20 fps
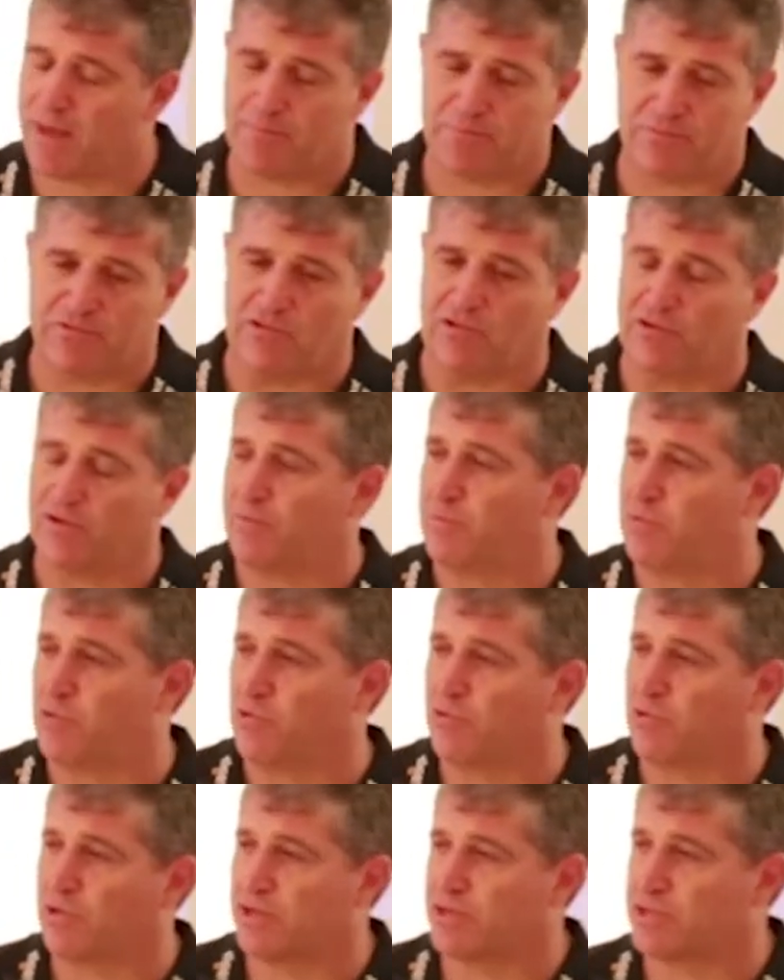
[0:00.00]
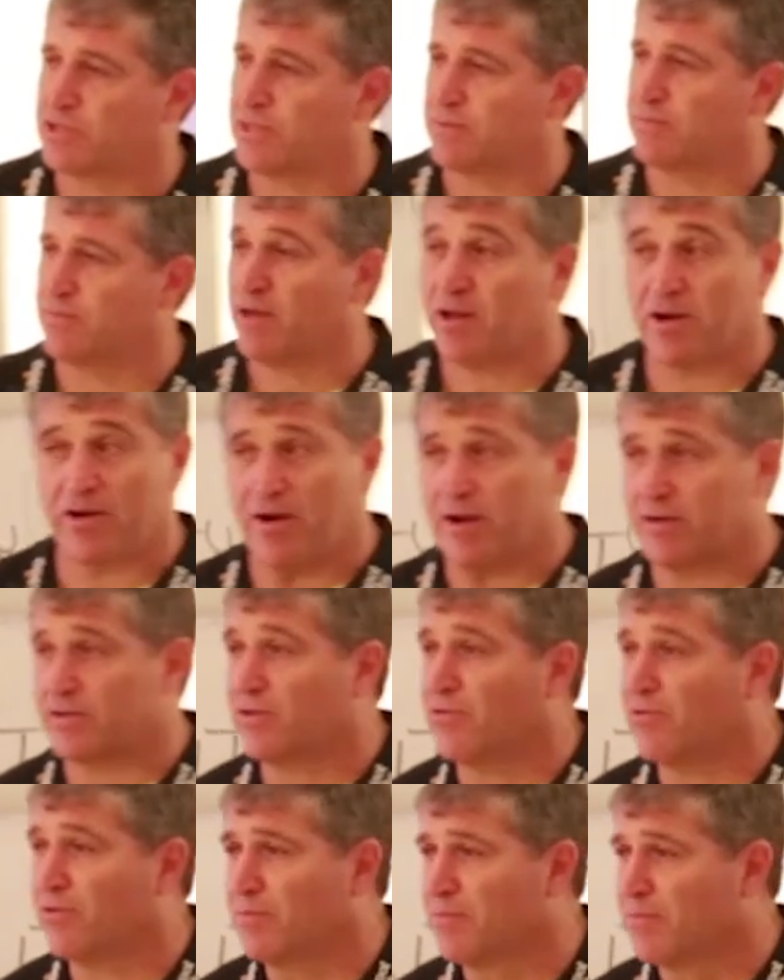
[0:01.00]
absolutely poor leadership. Had a great
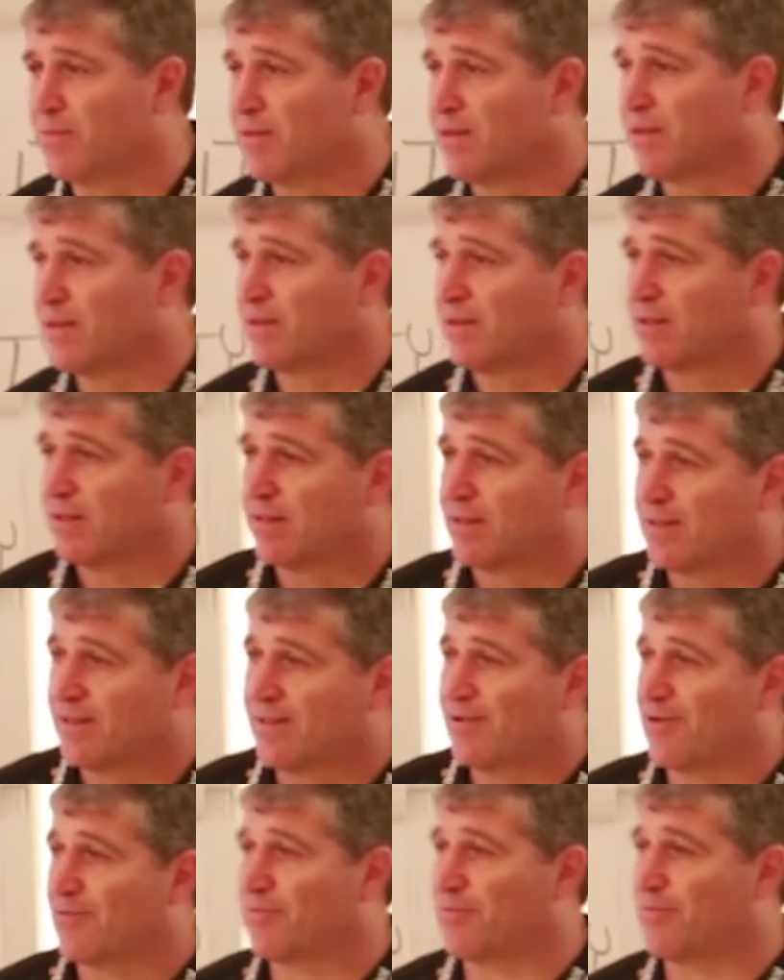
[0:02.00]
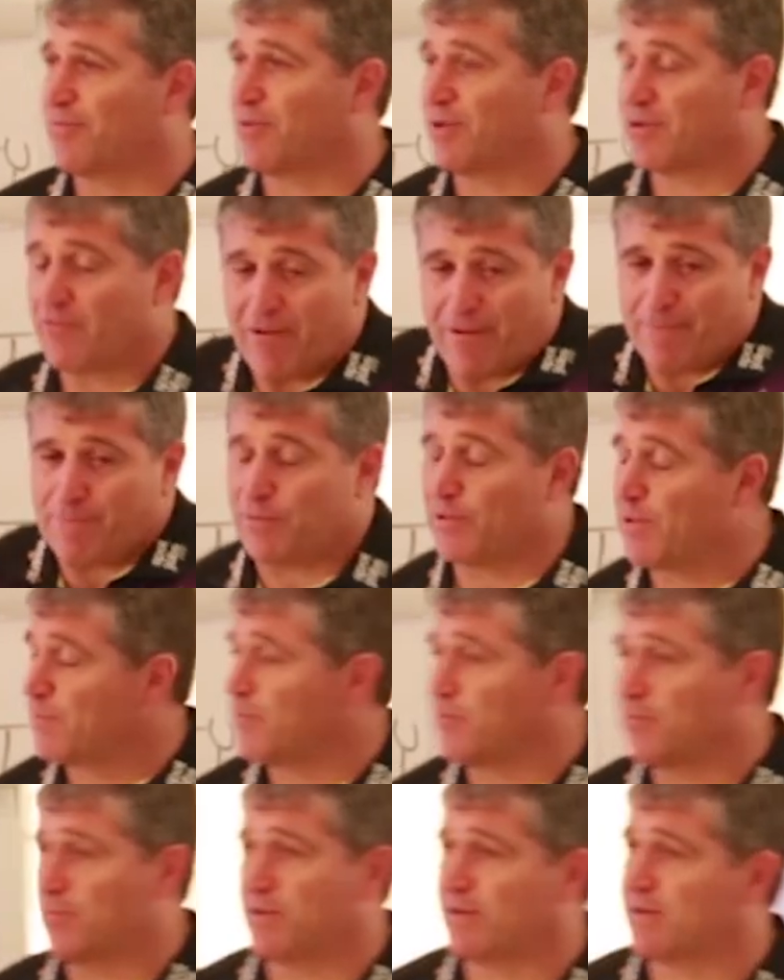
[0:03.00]
time, but great
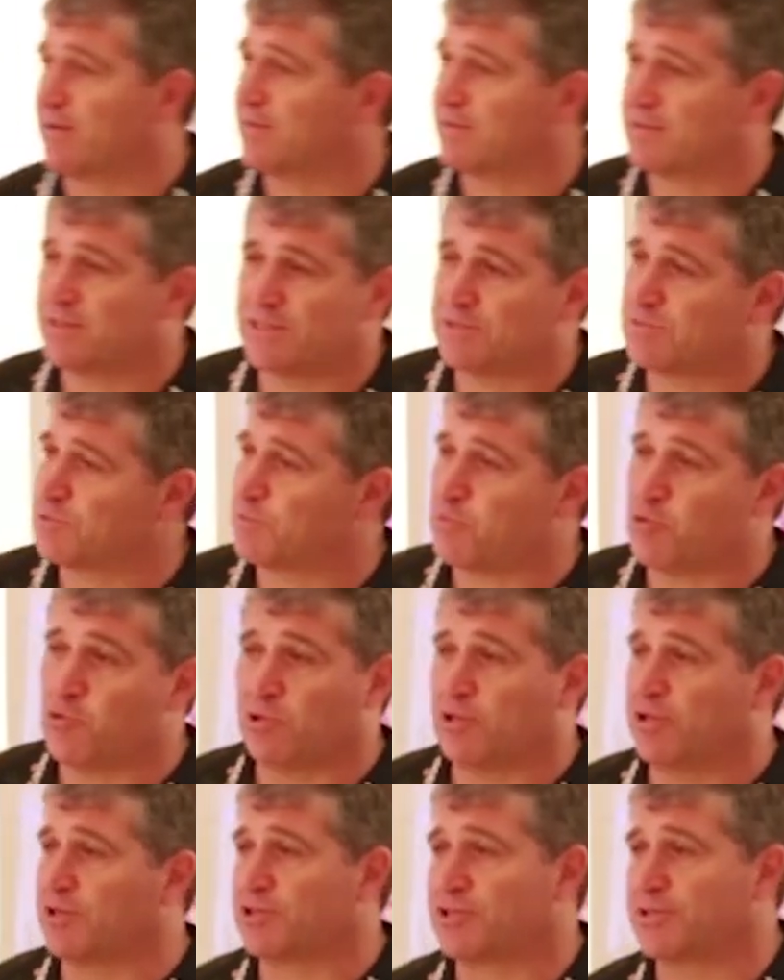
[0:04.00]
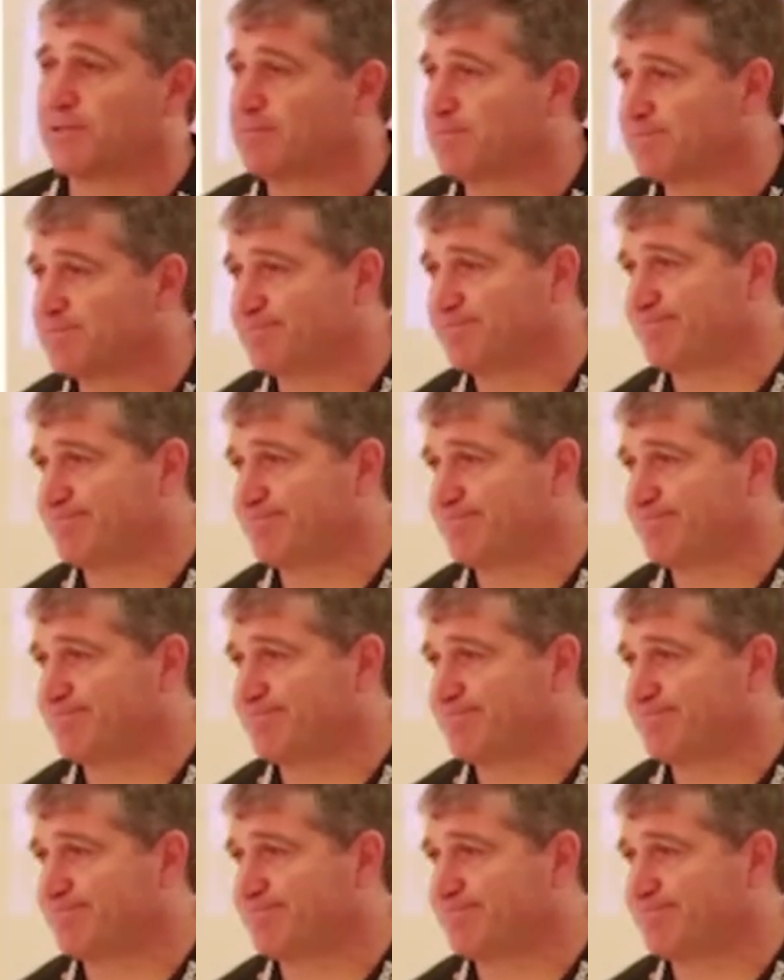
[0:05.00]
people, but geez, was poor leadership.